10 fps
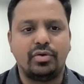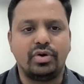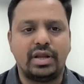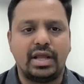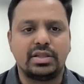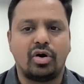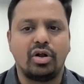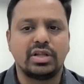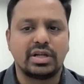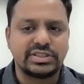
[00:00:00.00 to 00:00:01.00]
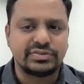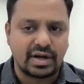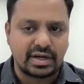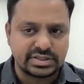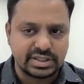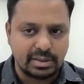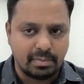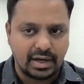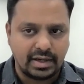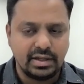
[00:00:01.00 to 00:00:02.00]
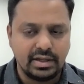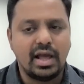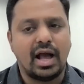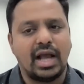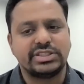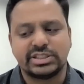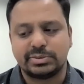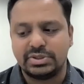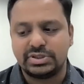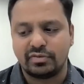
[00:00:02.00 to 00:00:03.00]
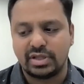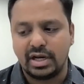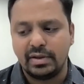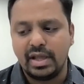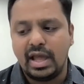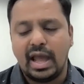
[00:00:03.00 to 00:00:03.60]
We have to take all the risk factors in the mind, high suspicion of that.